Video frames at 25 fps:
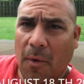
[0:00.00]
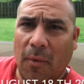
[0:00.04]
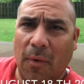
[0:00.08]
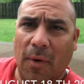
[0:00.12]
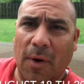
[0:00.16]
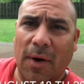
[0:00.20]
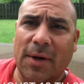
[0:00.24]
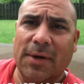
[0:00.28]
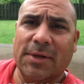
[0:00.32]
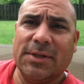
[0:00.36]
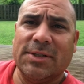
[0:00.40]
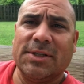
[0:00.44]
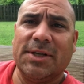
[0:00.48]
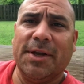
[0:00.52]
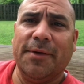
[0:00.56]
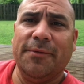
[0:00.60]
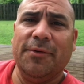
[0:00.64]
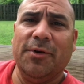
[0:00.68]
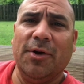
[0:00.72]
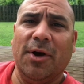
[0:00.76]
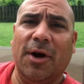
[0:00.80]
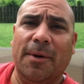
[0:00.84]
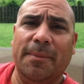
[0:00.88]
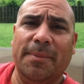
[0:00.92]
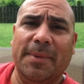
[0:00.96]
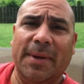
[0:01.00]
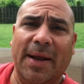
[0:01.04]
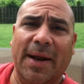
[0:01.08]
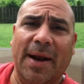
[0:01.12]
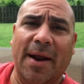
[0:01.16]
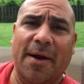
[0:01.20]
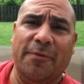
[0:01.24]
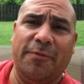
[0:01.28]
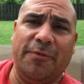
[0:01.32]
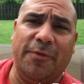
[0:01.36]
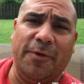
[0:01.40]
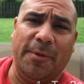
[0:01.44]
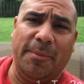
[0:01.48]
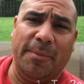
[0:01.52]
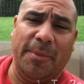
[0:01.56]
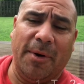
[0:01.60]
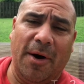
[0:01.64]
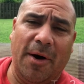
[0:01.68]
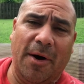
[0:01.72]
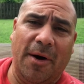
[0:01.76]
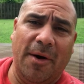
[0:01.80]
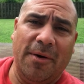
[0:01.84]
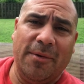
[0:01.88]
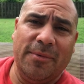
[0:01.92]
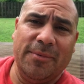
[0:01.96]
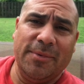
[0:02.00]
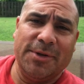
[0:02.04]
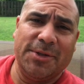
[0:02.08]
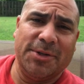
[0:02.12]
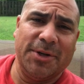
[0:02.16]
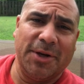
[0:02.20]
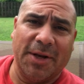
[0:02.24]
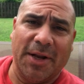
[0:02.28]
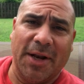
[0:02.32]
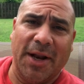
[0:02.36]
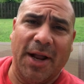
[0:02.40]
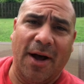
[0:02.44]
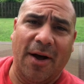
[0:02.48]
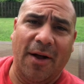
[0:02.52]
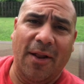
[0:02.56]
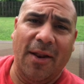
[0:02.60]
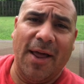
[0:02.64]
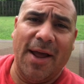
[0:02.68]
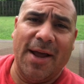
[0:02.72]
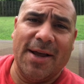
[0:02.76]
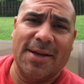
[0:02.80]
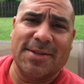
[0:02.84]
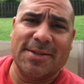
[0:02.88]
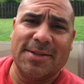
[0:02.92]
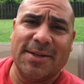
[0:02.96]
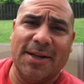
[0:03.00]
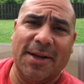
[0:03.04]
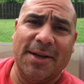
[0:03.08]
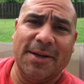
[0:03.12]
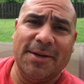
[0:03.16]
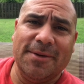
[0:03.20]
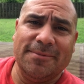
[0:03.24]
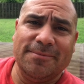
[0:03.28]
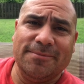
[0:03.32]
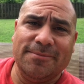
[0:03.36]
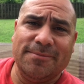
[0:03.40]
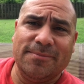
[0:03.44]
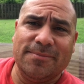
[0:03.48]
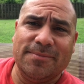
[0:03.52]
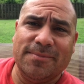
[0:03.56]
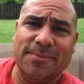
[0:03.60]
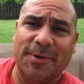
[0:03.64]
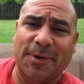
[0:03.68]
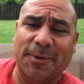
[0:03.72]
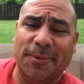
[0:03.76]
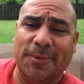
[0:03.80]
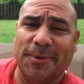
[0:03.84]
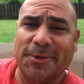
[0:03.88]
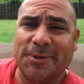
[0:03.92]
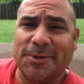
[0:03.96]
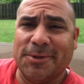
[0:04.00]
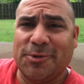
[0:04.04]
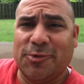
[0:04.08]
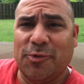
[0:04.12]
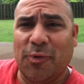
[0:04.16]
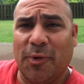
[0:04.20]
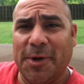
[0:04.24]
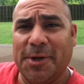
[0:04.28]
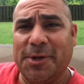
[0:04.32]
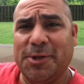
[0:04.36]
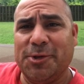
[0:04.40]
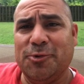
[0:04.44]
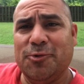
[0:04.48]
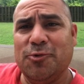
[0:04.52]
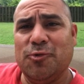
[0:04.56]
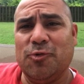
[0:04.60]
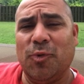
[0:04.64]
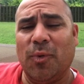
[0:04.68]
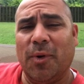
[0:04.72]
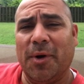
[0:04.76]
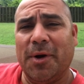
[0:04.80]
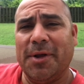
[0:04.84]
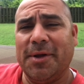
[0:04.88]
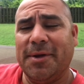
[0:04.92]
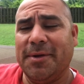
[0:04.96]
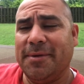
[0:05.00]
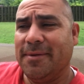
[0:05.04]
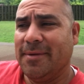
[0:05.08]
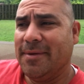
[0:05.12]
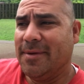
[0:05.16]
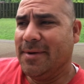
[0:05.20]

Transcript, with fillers: Well, just giving you an update on football. We took an L last night. It was 22-20.